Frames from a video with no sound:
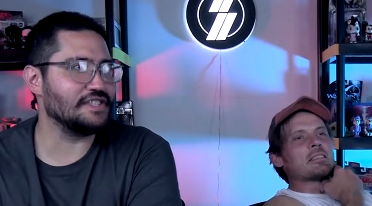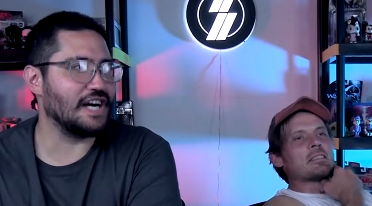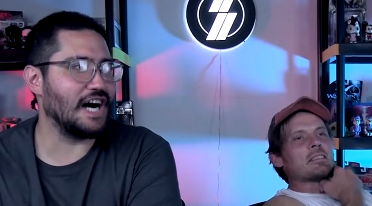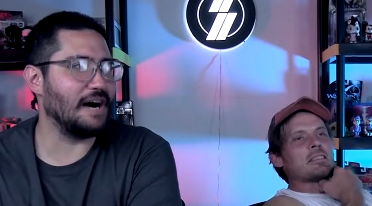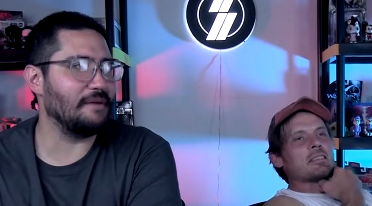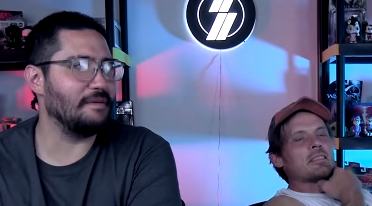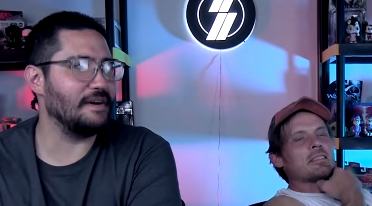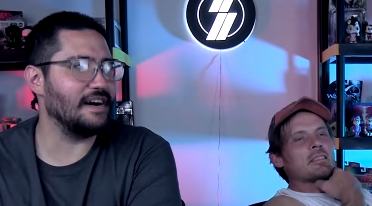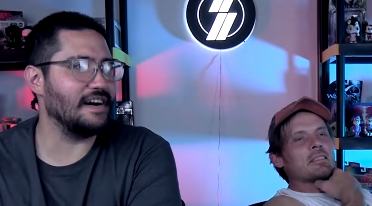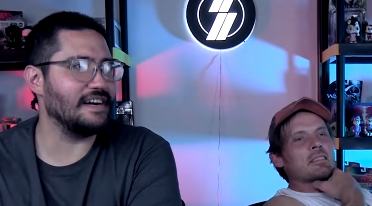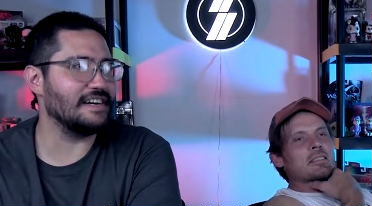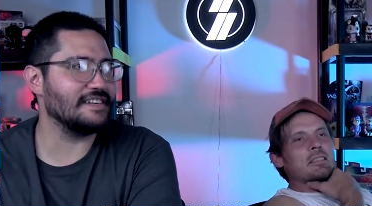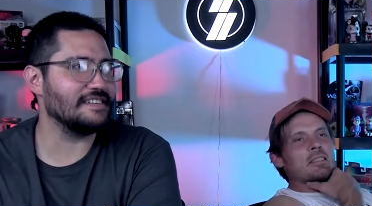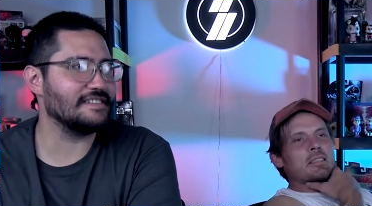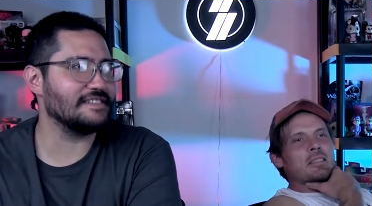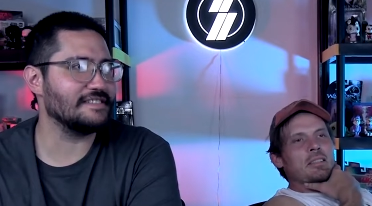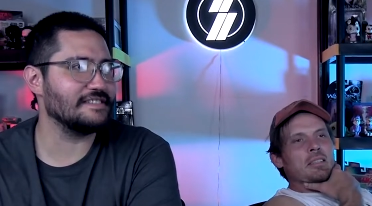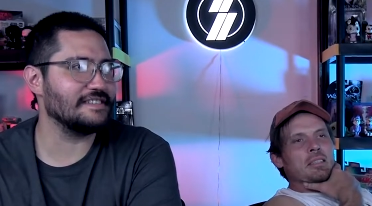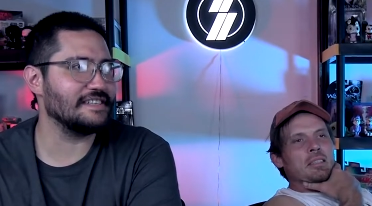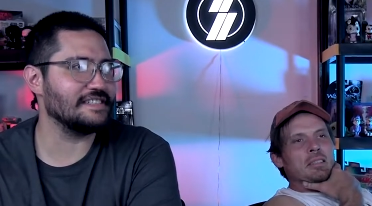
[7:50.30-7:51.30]
Speaker 1: Jabba
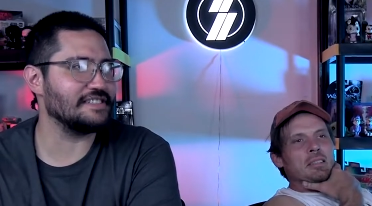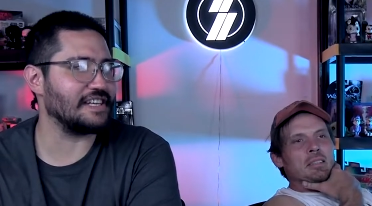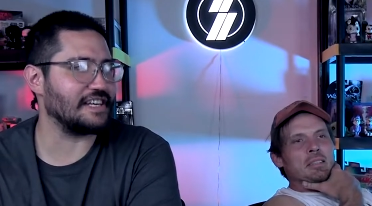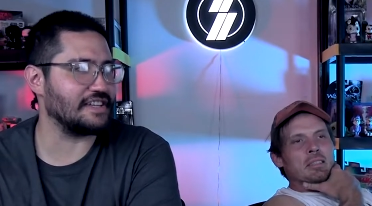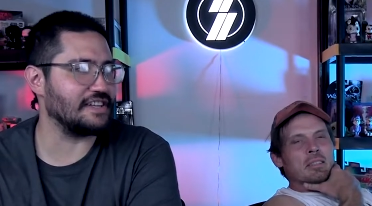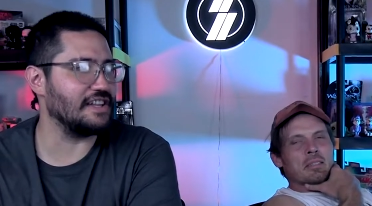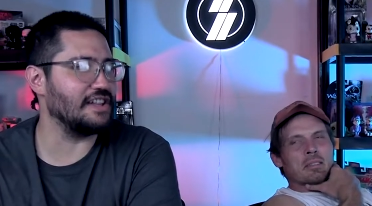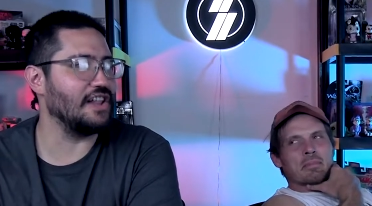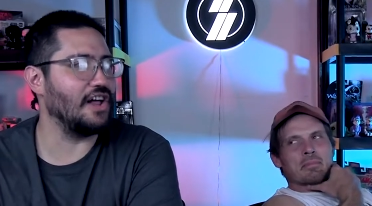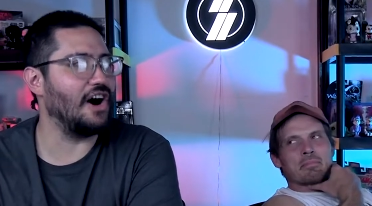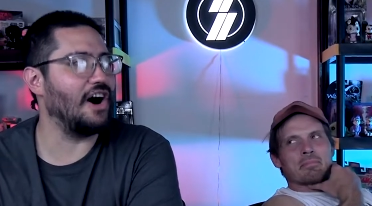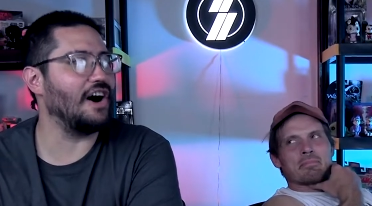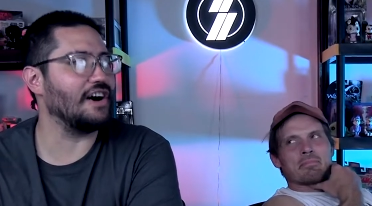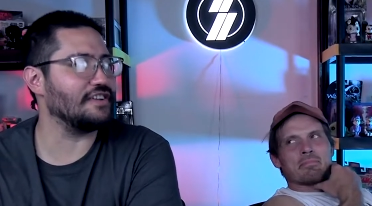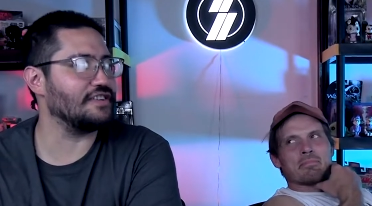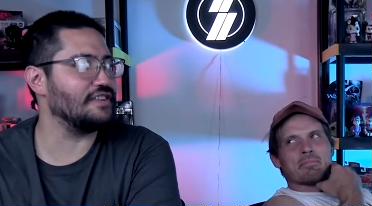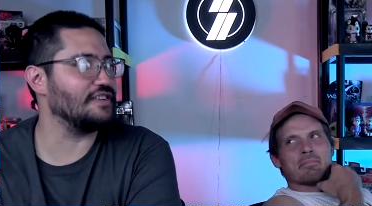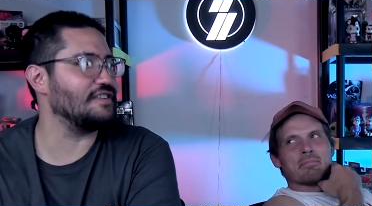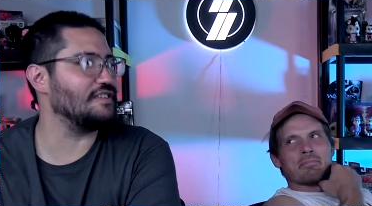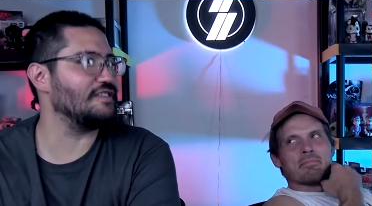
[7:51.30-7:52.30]
is like the
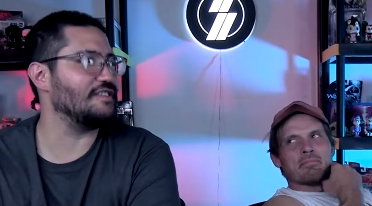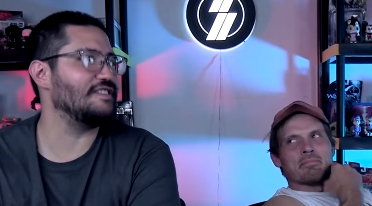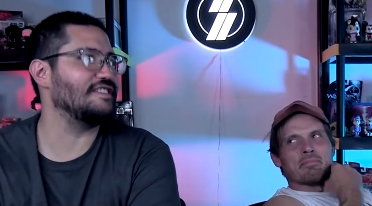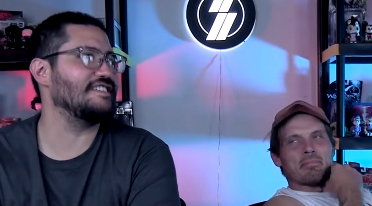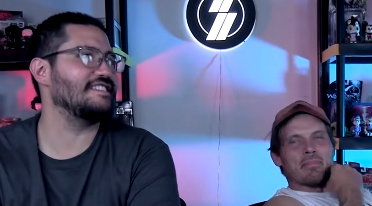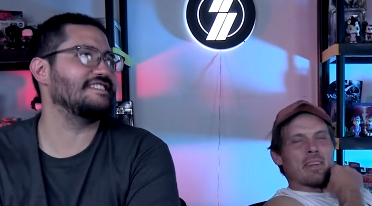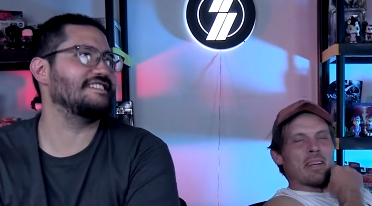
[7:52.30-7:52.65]
law too.